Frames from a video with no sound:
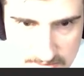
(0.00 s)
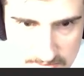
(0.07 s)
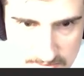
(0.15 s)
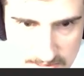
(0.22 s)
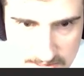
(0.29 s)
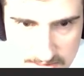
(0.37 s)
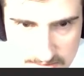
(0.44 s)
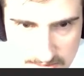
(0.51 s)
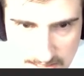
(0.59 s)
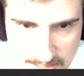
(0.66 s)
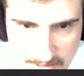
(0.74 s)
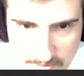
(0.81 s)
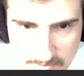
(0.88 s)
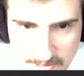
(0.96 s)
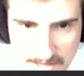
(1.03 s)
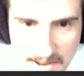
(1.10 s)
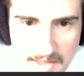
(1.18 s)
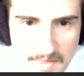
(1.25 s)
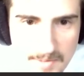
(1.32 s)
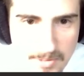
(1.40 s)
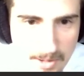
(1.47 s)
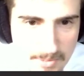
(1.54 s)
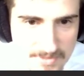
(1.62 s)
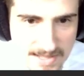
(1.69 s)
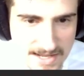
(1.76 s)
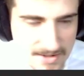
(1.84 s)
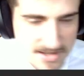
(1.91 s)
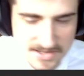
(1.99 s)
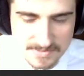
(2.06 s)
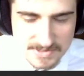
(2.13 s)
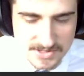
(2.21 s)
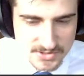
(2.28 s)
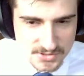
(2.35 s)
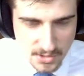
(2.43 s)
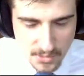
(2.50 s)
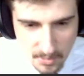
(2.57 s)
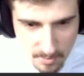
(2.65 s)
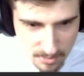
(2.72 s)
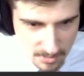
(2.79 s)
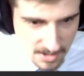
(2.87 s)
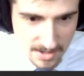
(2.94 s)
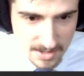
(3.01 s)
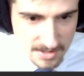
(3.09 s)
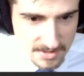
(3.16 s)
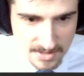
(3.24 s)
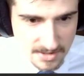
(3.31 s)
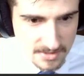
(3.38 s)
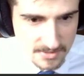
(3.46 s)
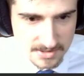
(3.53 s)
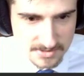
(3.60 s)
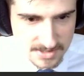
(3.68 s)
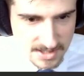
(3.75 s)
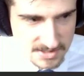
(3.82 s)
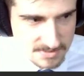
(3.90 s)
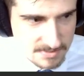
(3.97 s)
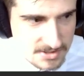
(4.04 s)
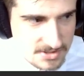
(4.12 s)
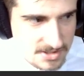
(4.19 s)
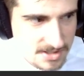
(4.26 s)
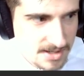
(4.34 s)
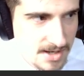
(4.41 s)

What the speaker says: But and again, the problem with Anglicanism, it's so broad. There's not as much.